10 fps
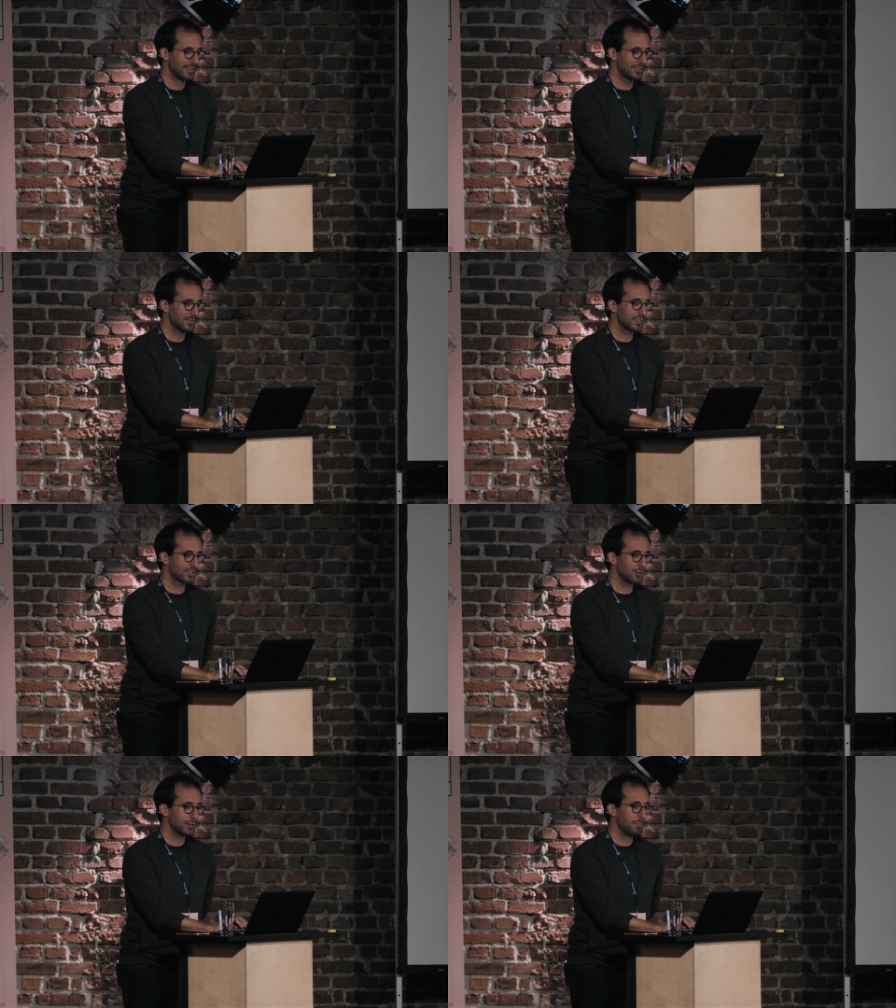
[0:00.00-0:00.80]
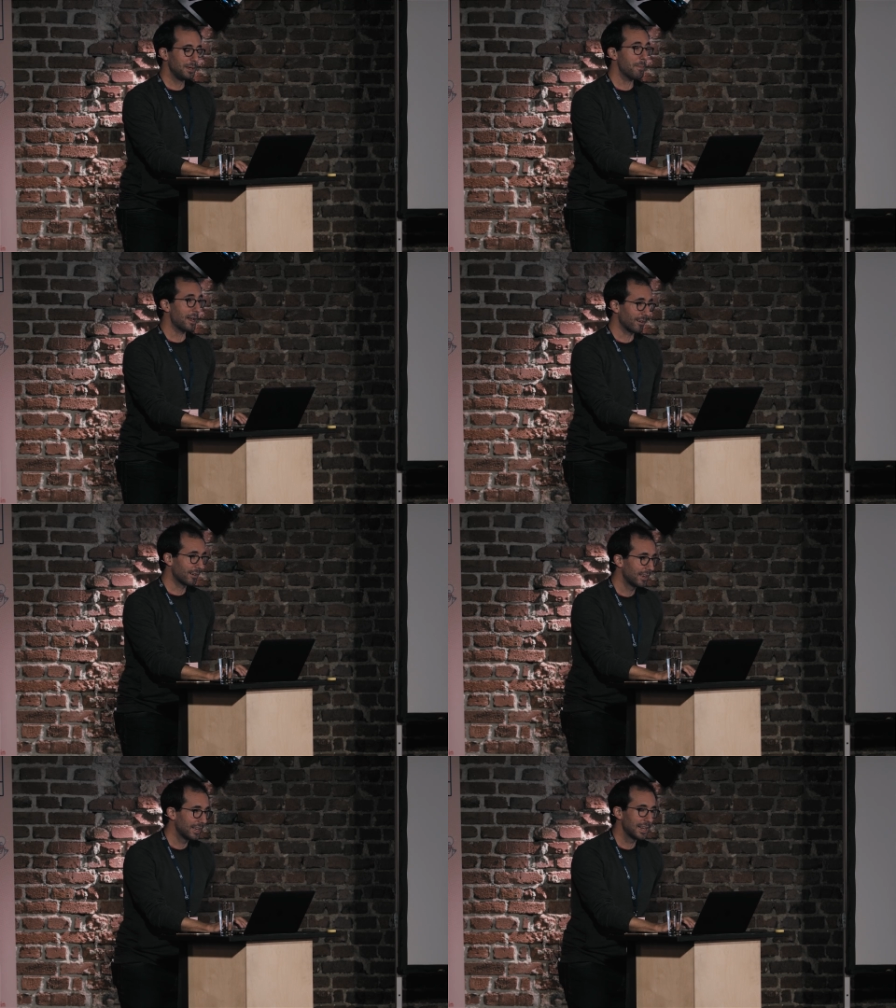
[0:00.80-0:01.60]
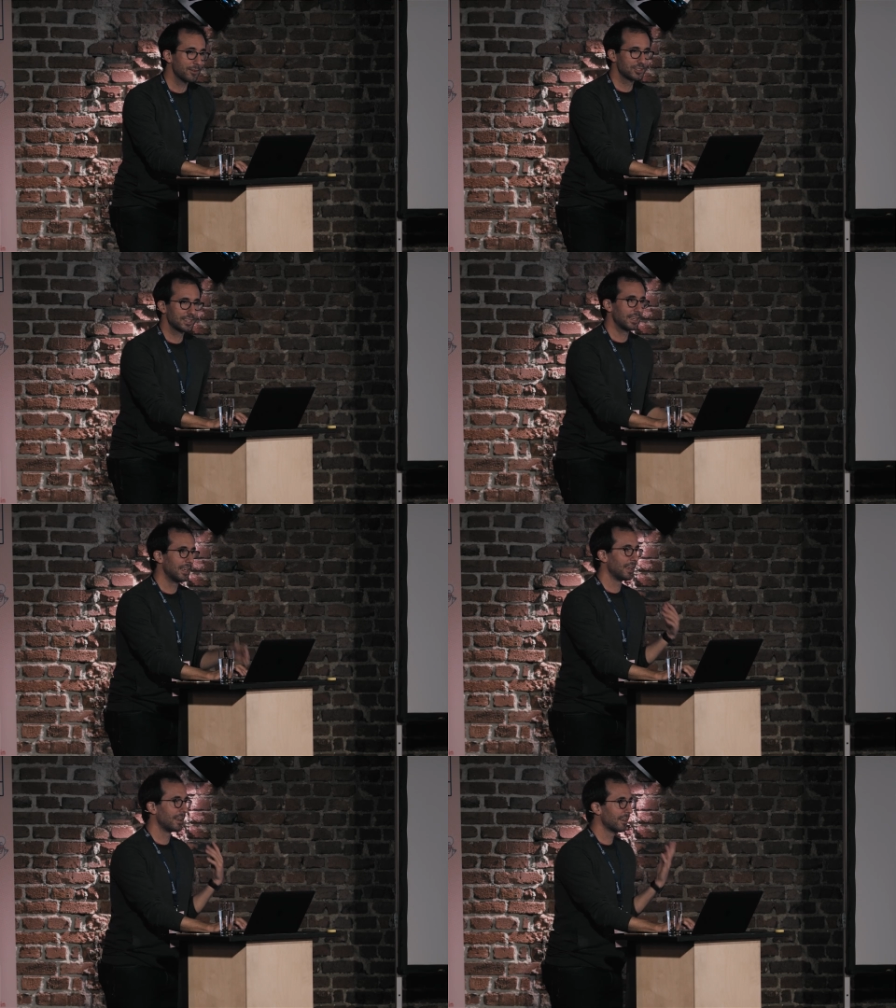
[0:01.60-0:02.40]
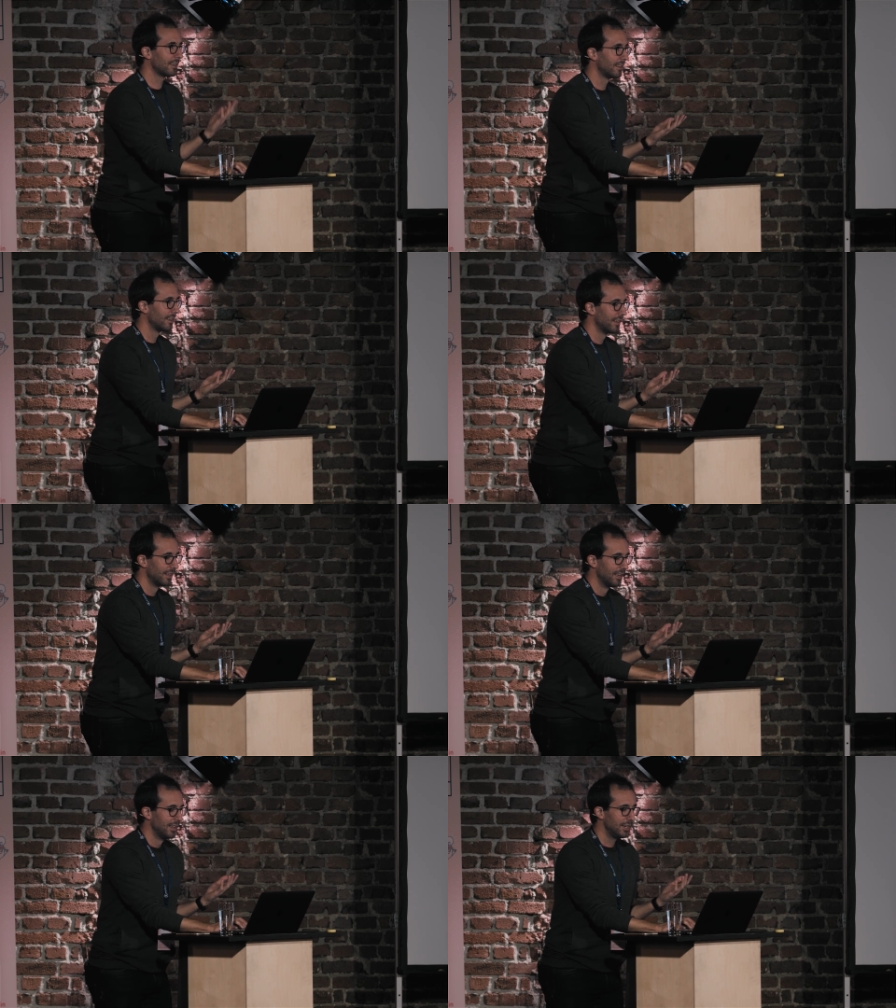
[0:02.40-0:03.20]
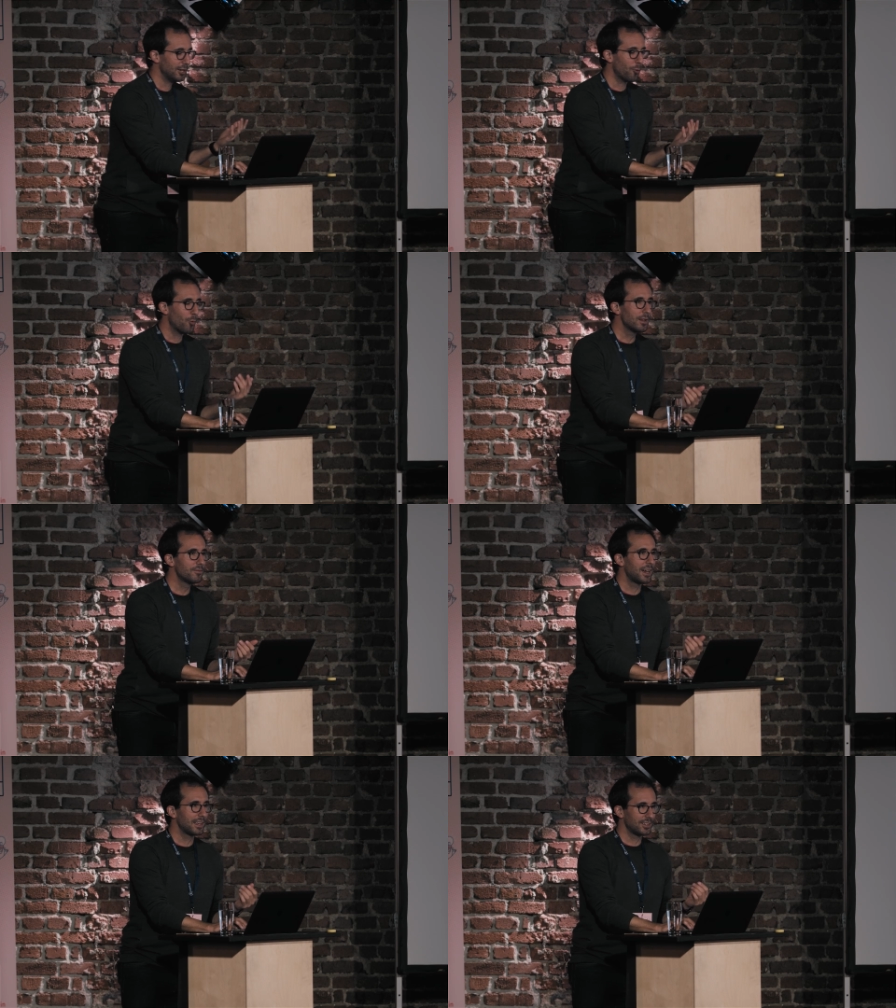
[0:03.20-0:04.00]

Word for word: So this could be better, and I was thinking, what if I